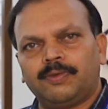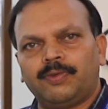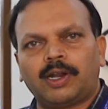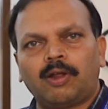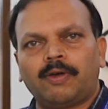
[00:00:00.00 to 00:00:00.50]

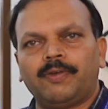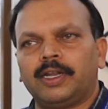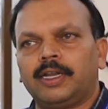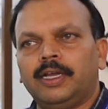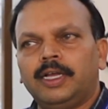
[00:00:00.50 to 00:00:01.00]
We are all
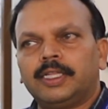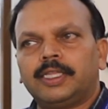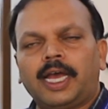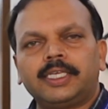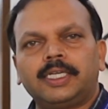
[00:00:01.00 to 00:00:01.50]
aware
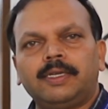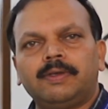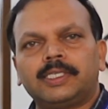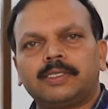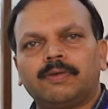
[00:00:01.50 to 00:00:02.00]
the acid
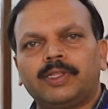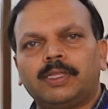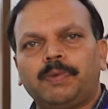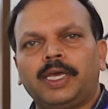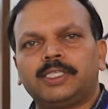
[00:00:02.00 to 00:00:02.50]
is
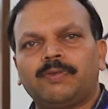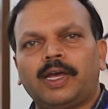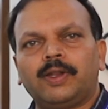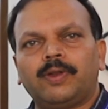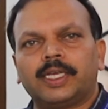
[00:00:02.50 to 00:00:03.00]
with pH
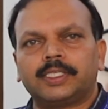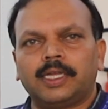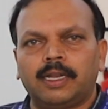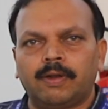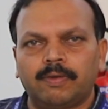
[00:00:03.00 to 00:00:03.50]
value less
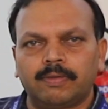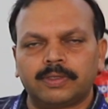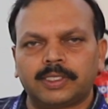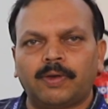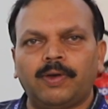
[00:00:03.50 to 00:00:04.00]
than
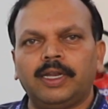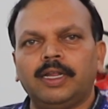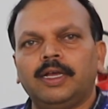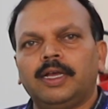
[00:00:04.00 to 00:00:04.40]
7.